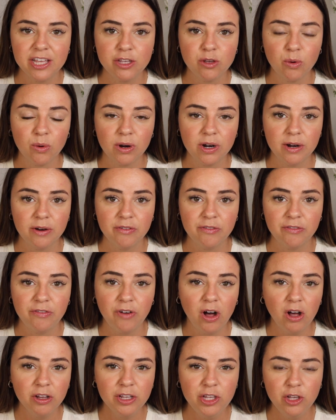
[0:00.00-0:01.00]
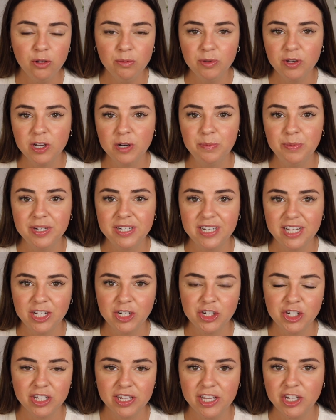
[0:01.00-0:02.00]
your volume could
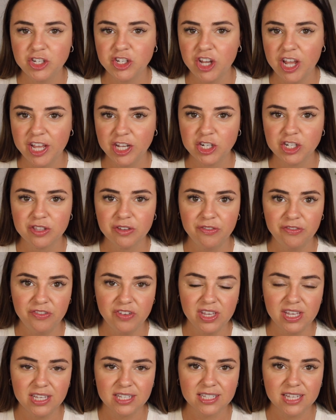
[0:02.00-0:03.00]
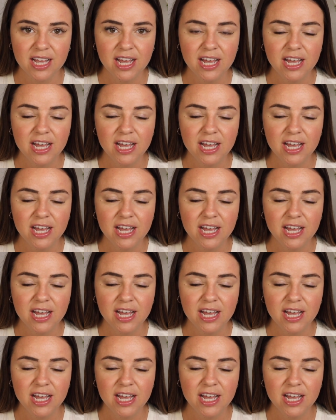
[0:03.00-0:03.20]
potentially change the fees.